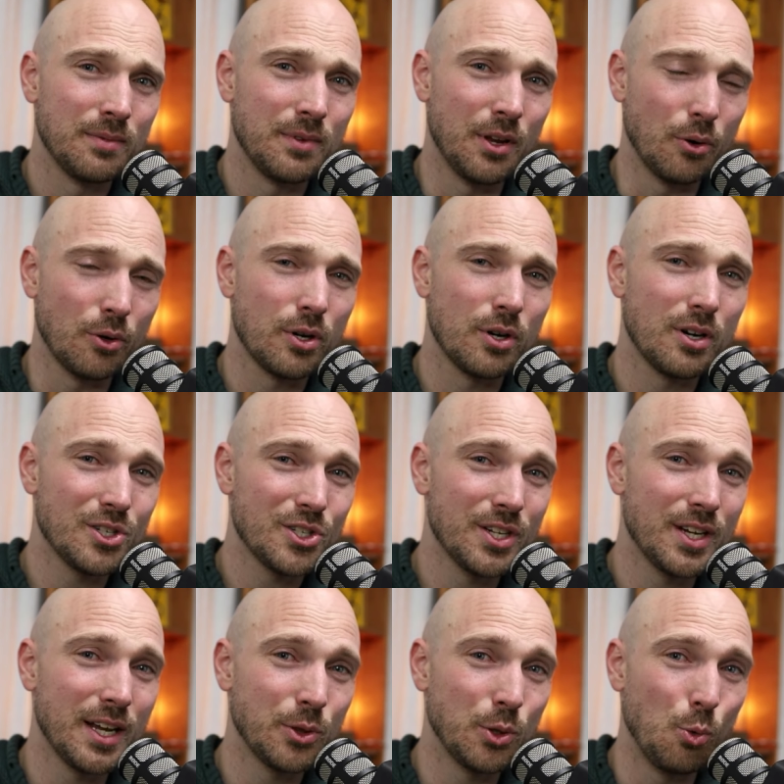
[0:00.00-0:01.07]
You know,
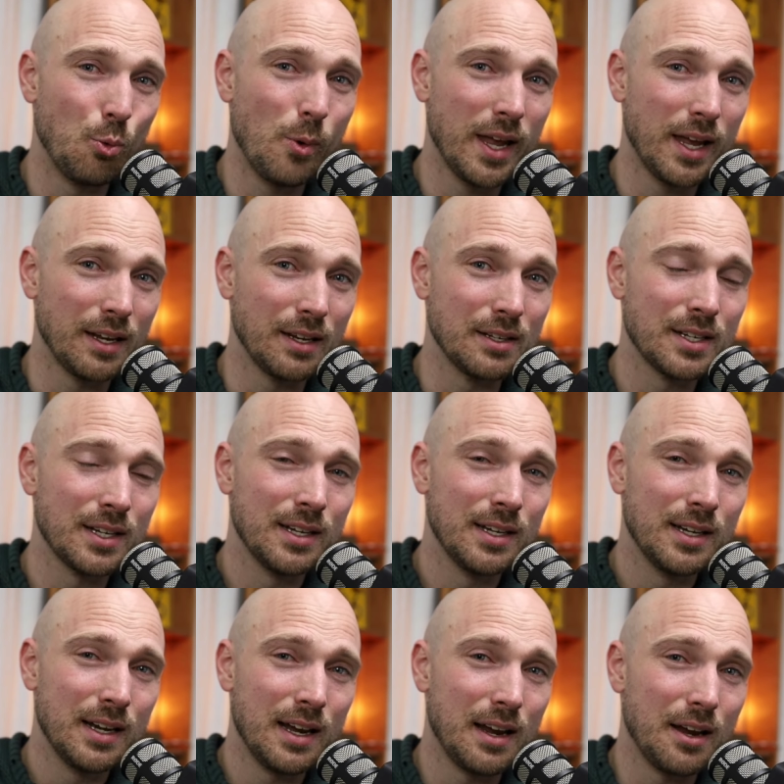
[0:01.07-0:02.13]
cursing at the wind
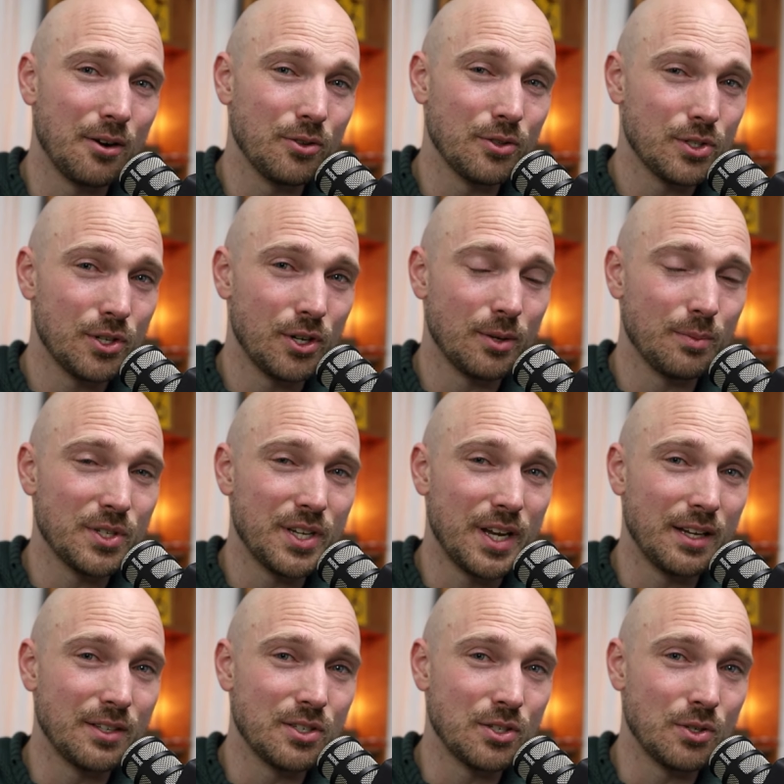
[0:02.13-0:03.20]
and all the
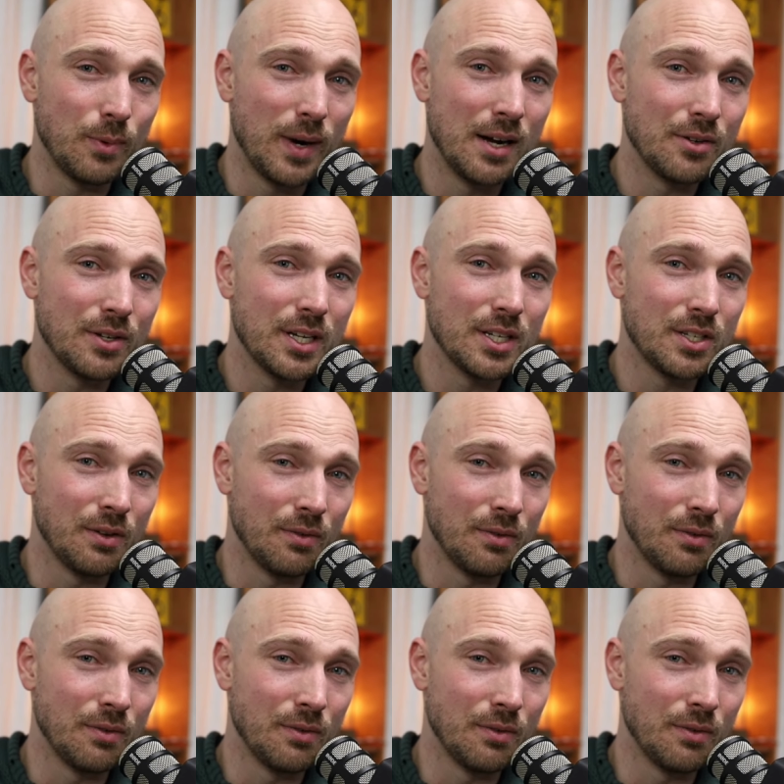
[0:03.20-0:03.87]
circumstances around us.